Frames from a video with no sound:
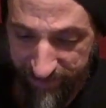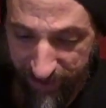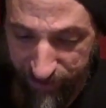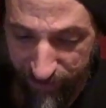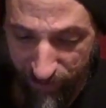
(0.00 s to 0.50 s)

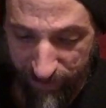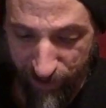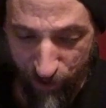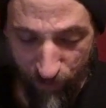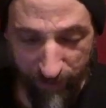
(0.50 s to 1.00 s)
So if you want to
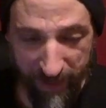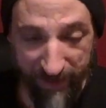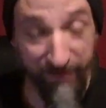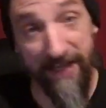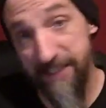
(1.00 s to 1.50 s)
know where my
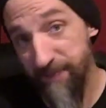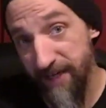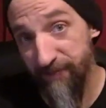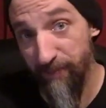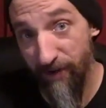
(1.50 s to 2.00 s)
advance
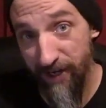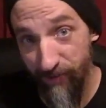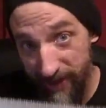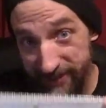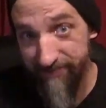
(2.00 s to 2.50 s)
money for party
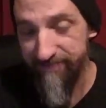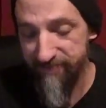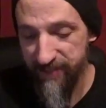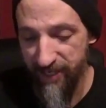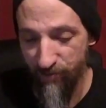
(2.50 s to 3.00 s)
went,
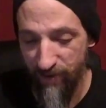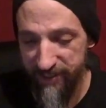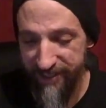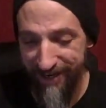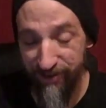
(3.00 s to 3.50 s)
it
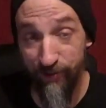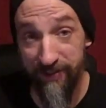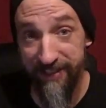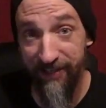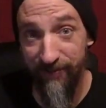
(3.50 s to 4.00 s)
went to Arizona
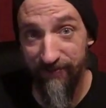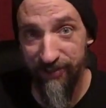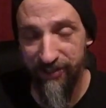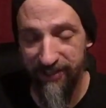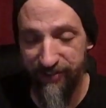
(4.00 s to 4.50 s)
State
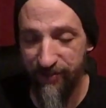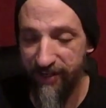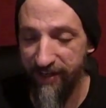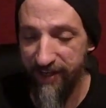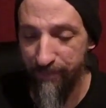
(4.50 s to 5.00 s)
University so that
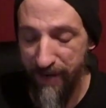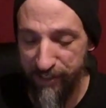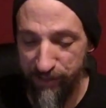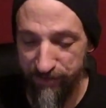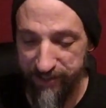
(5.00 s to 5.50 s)
I could get a
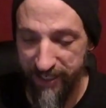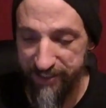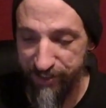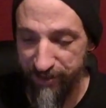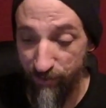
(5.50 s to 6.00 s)
Bachelor of
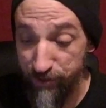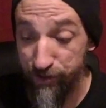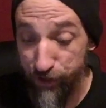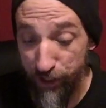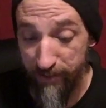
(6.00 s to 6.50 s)
Science degree, which
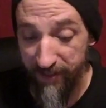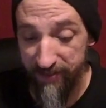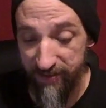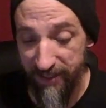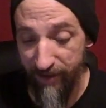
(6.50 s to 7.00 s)
was good
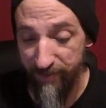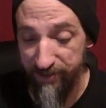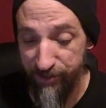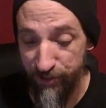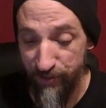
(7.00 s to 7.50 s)
because it allowed me
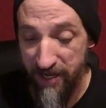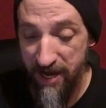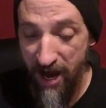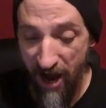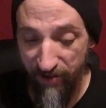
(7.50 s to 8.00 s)
to do
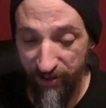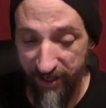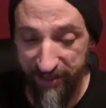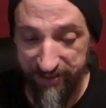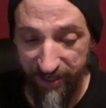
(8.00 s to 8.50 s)
other
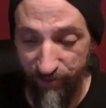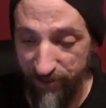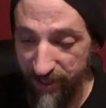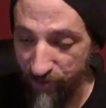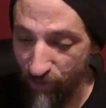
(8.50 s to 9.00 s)
things that I
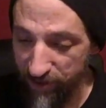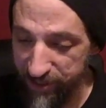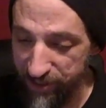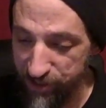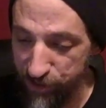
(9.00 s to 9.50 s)
really
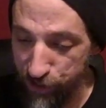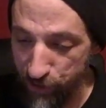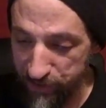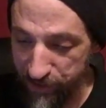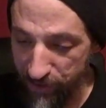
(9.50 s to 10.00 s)
wanted to
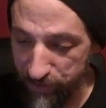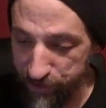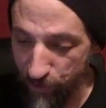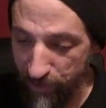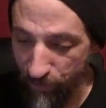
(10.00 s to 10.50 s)
do. So it was
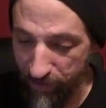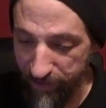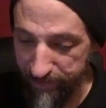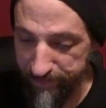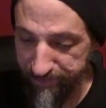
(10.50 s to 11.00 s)
totally worth it.